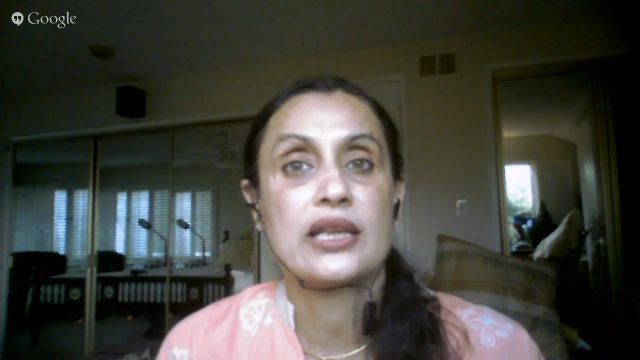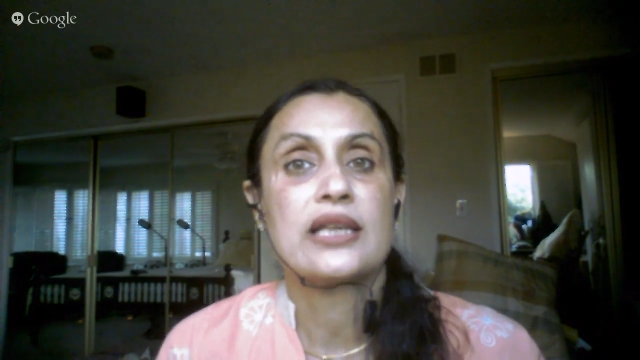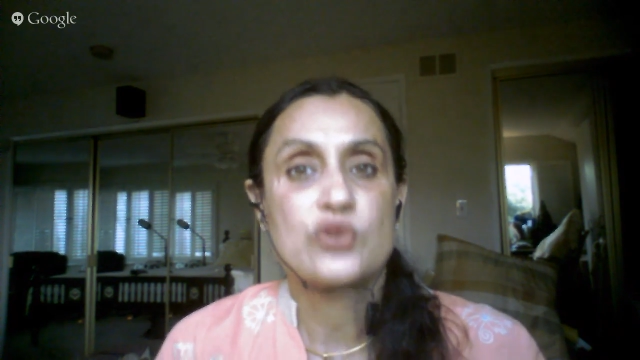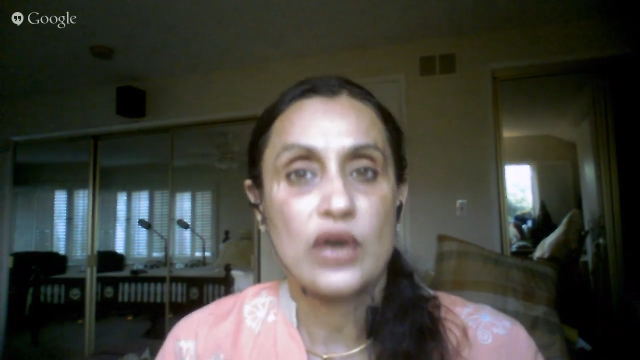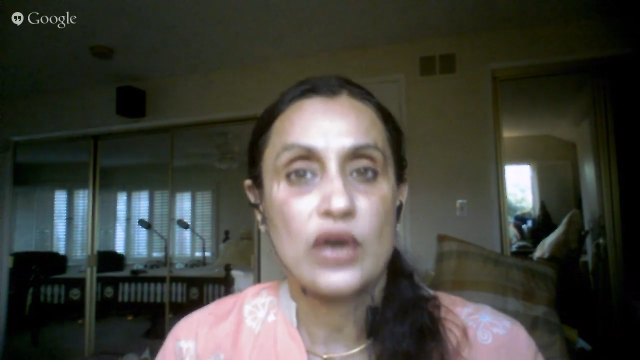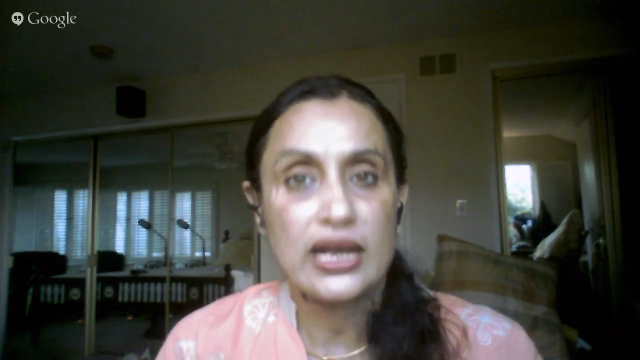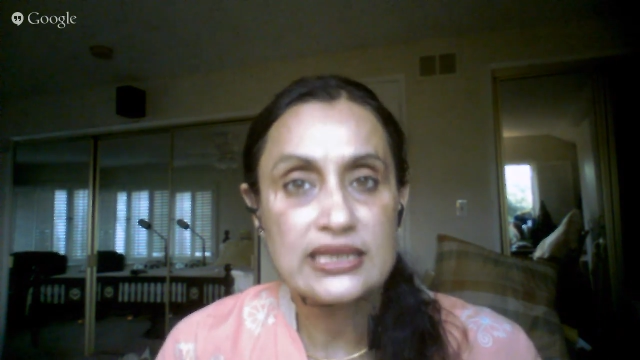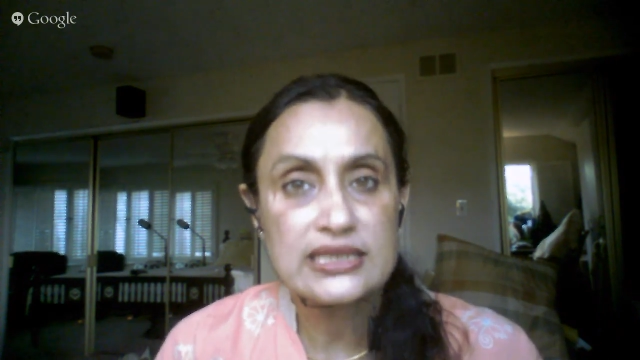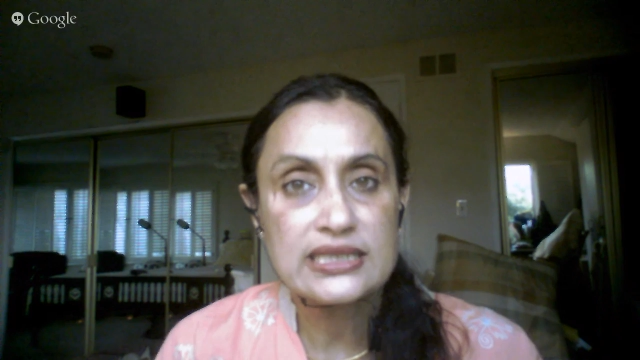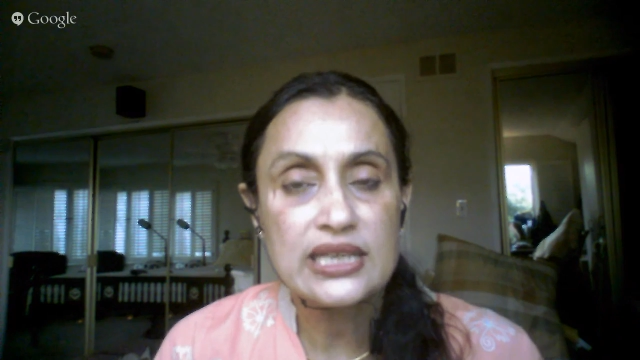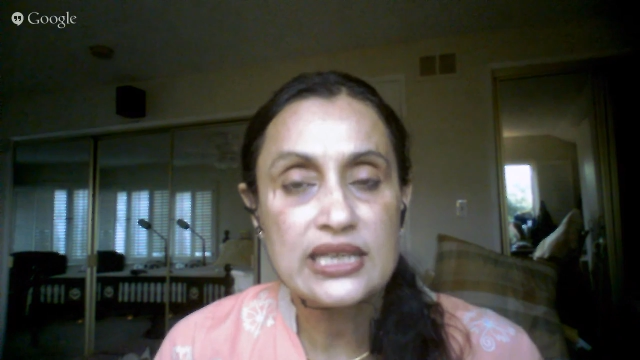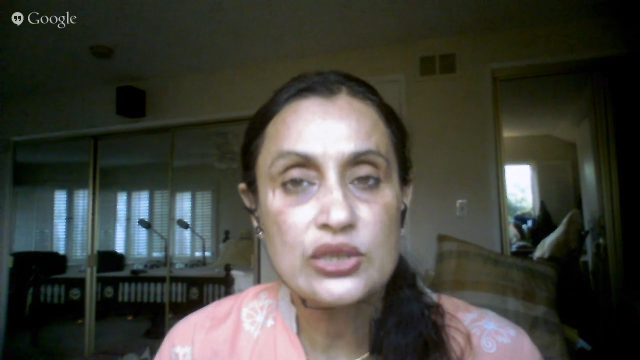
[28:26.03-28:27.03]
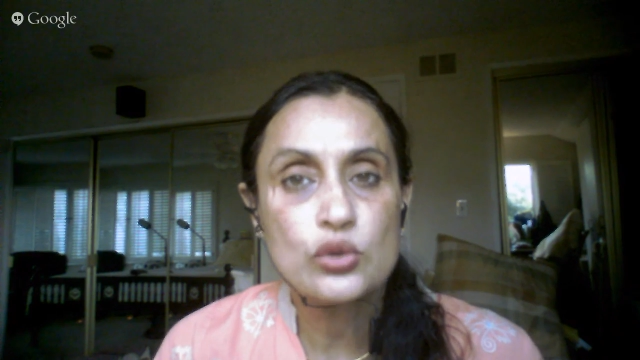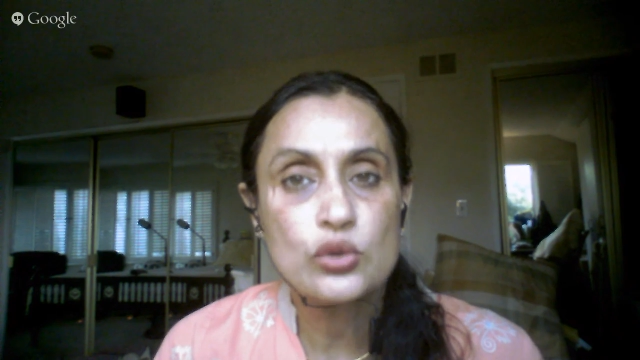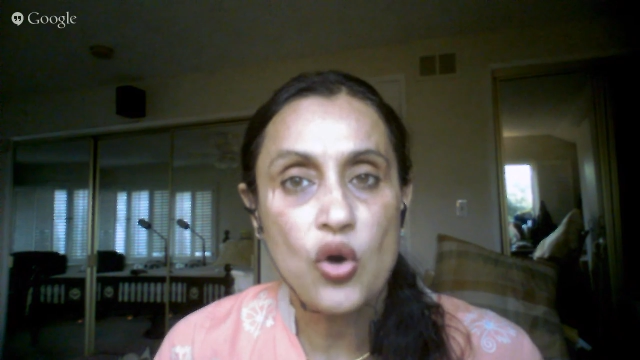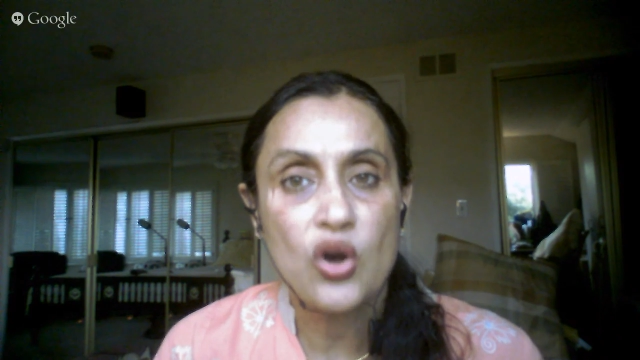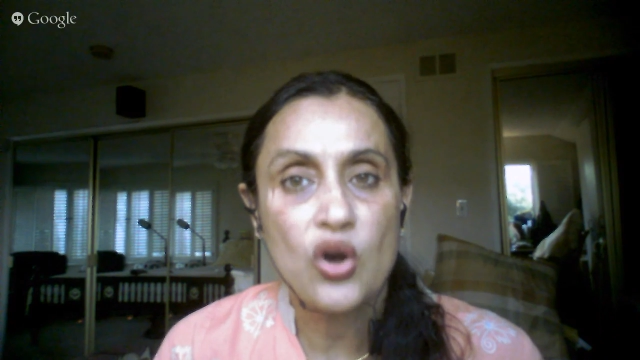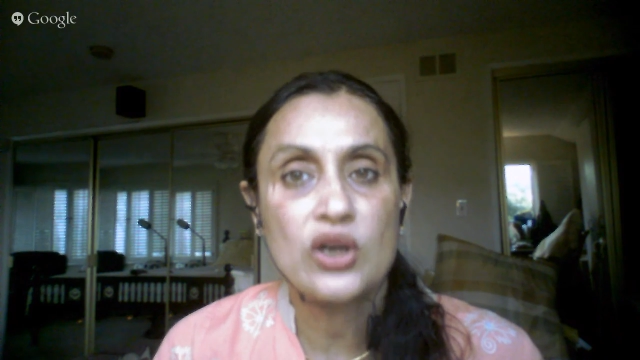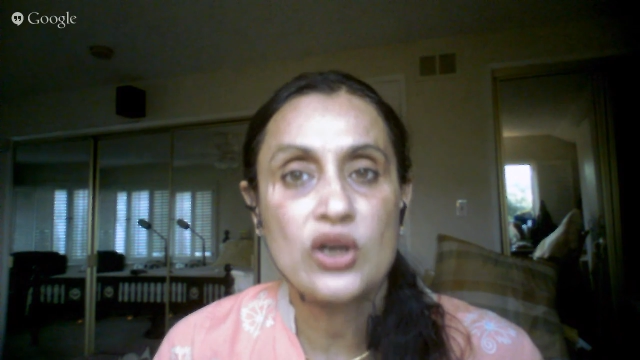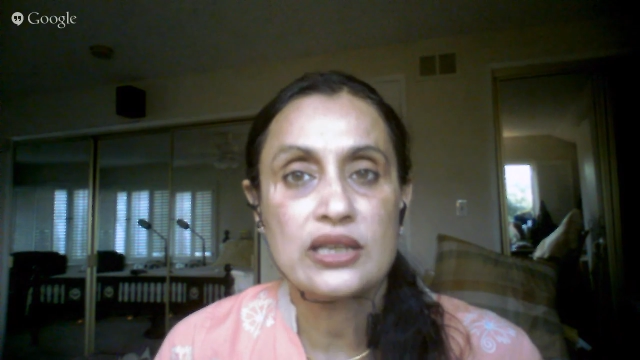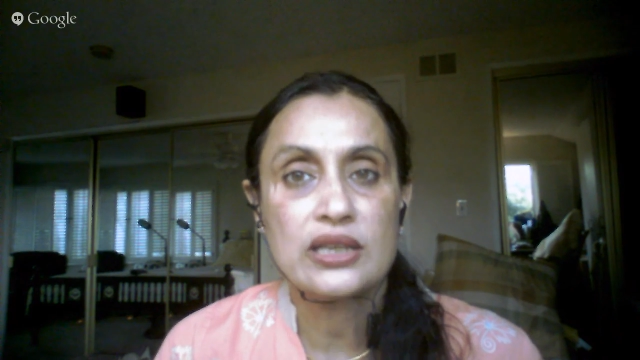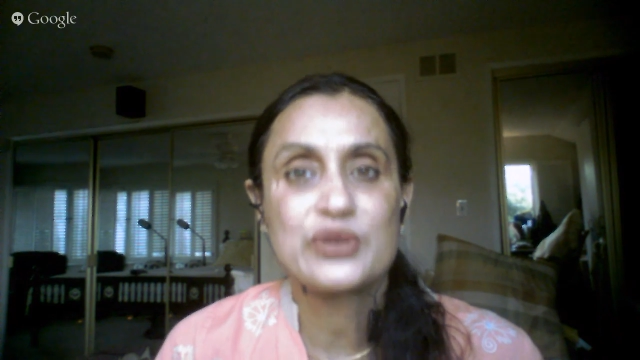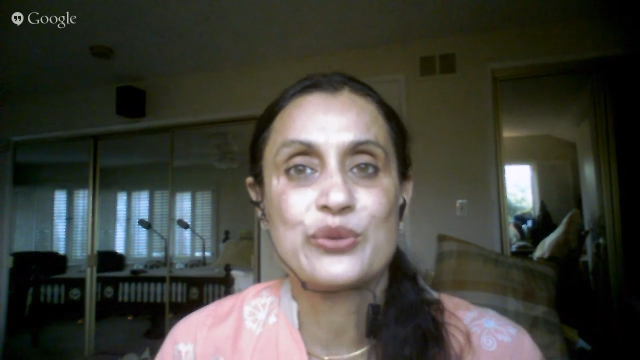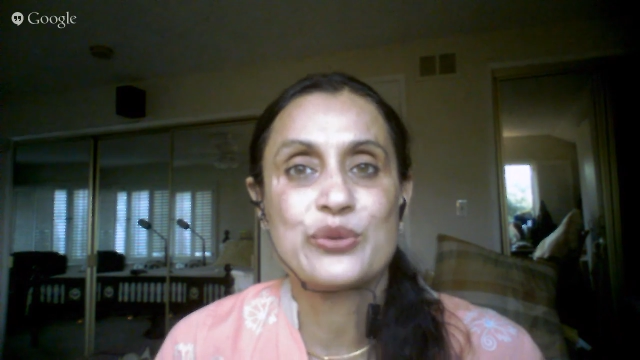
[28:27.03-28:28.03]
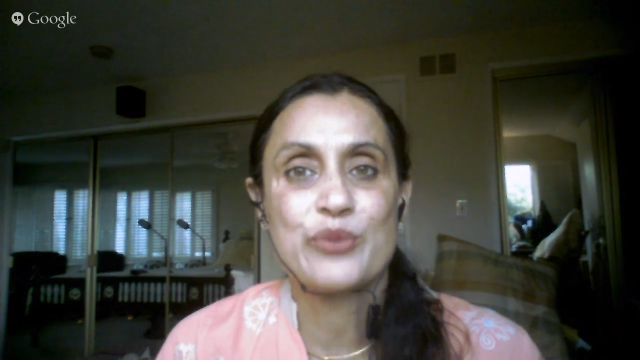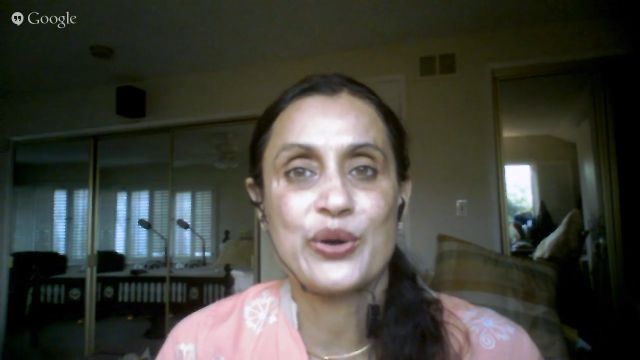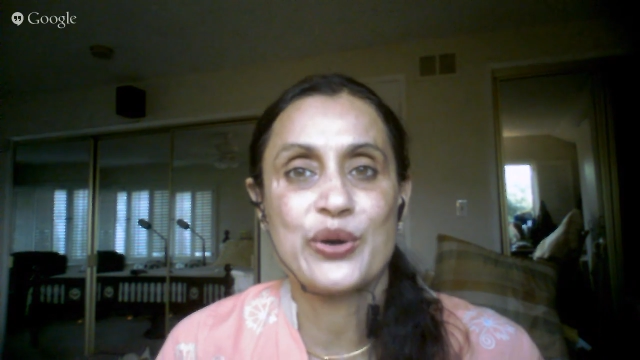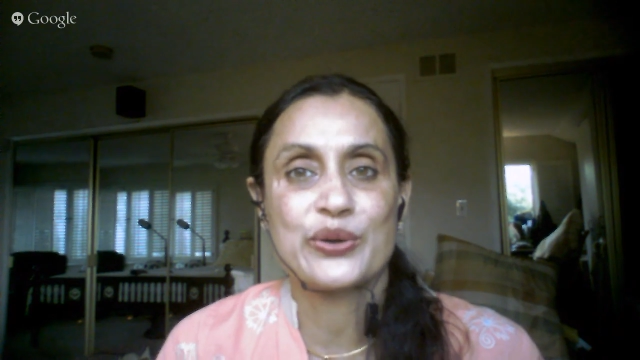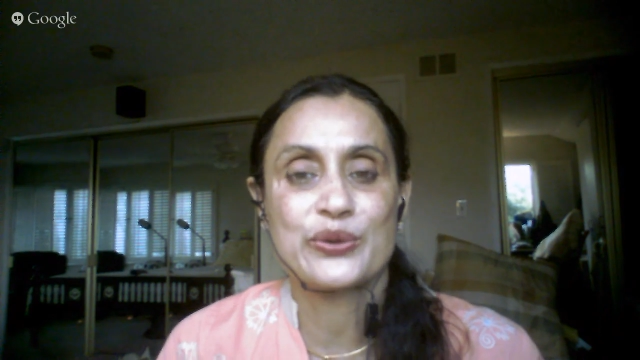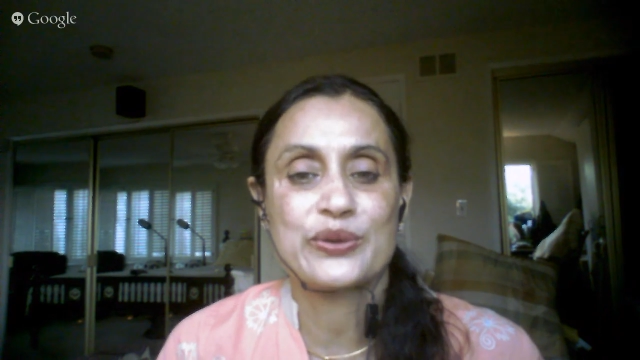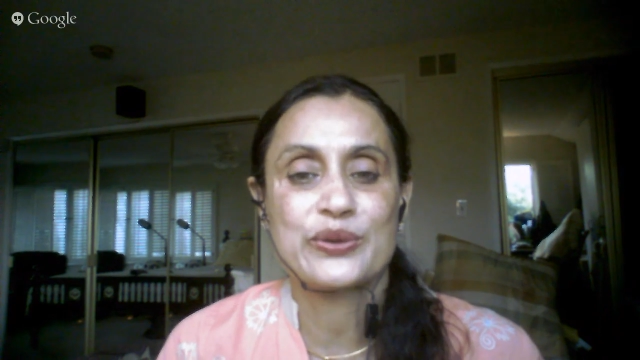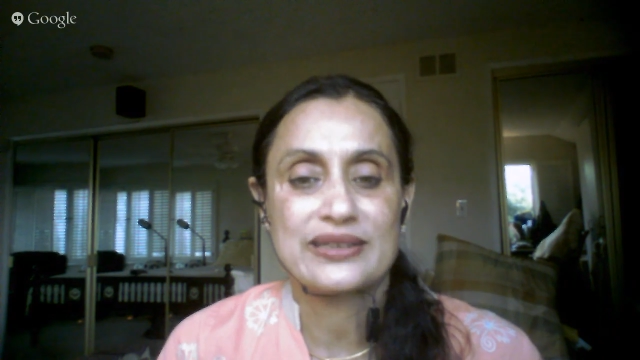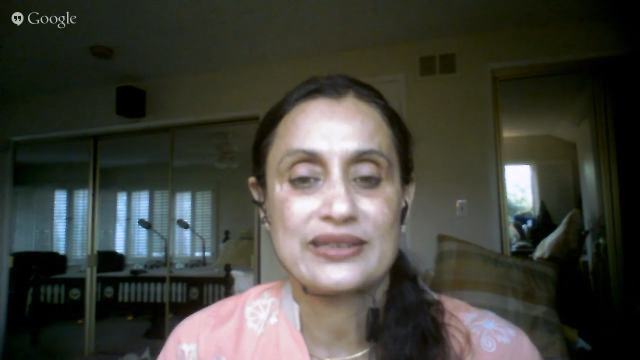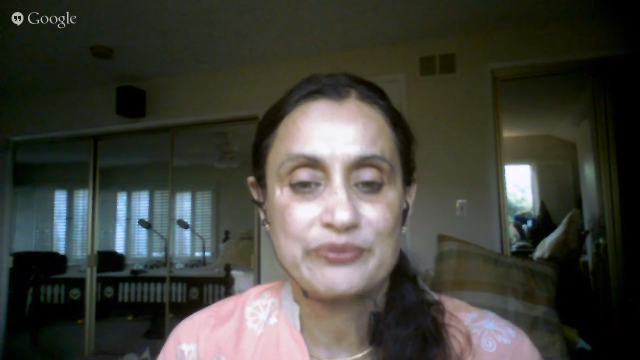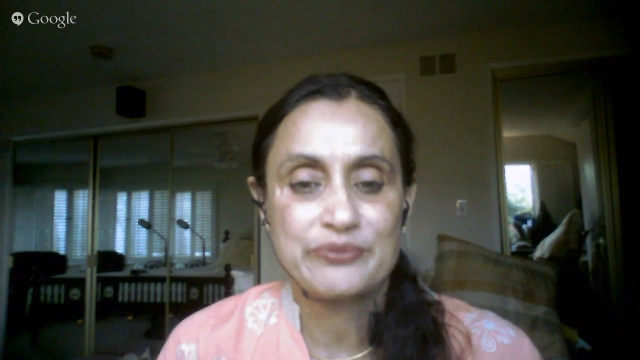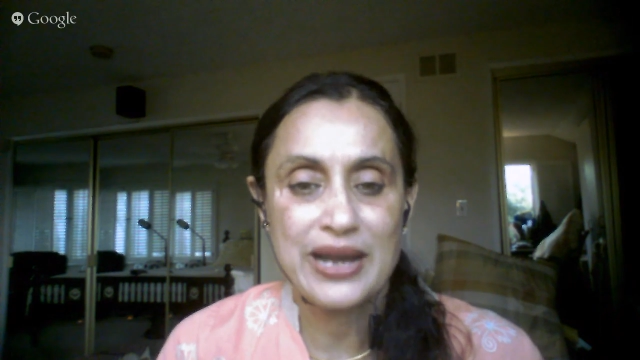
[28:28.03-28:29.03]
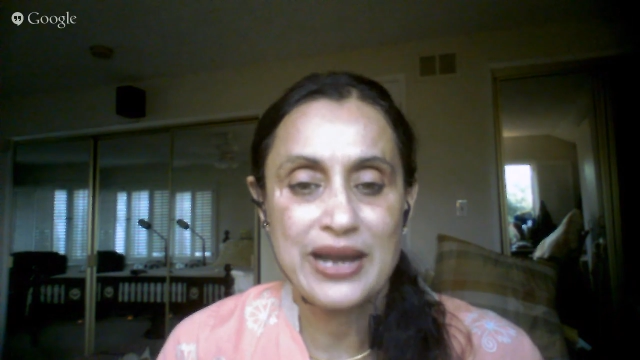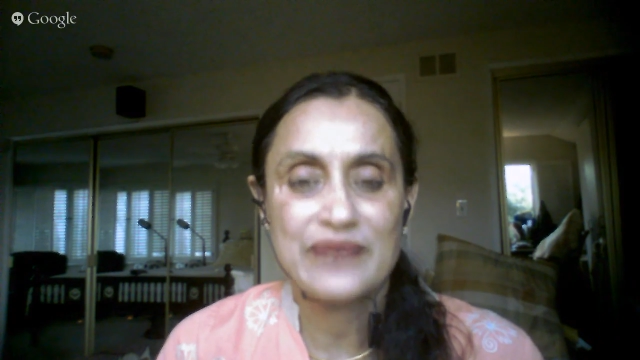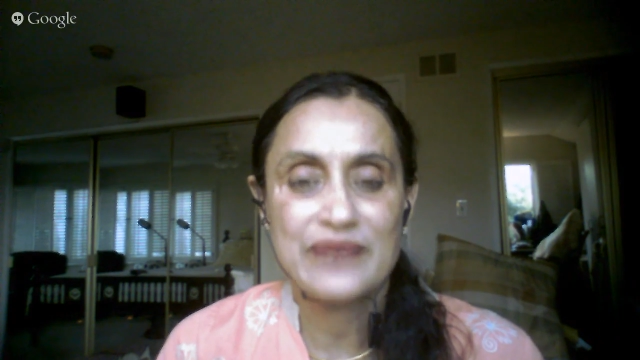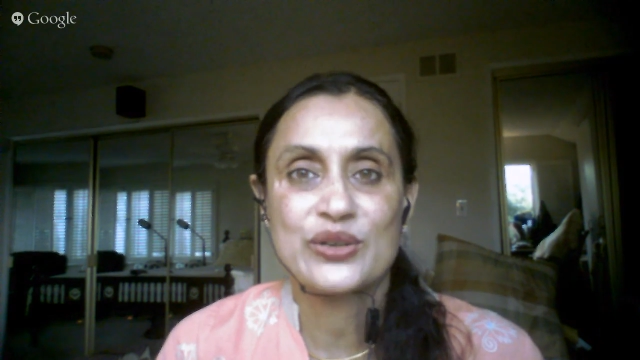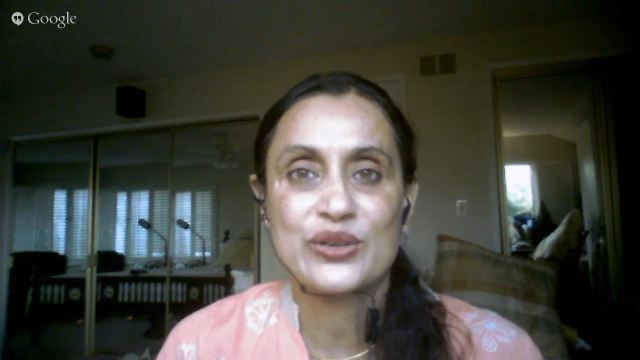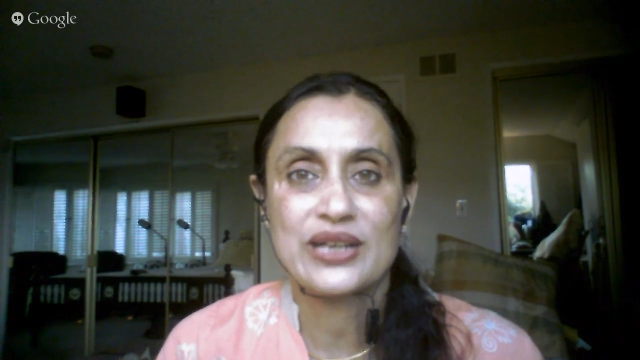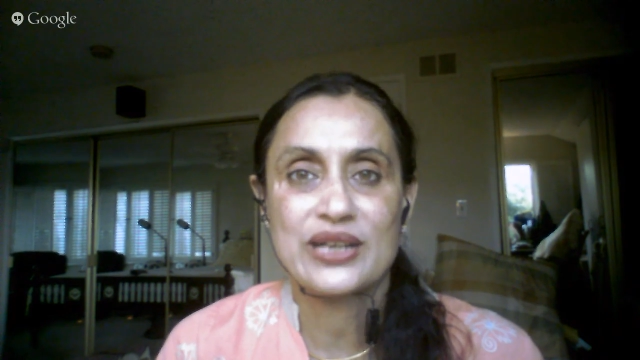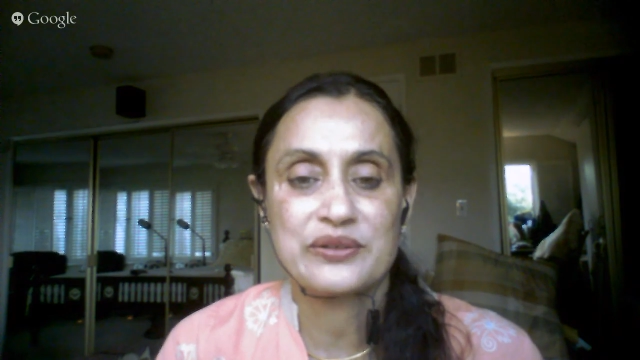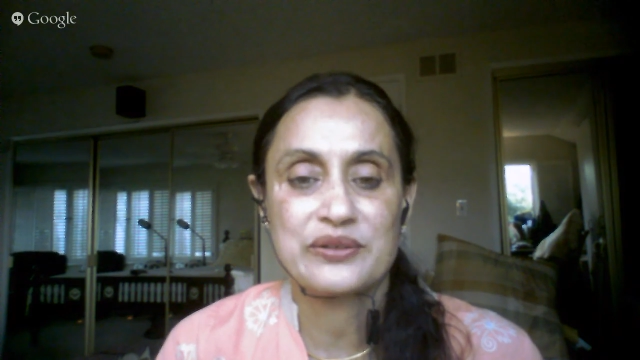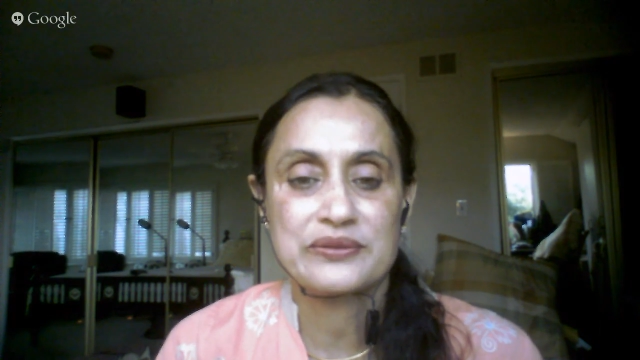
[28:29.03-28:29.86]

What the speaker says: So I'll see you all tomorrow. Bye for now.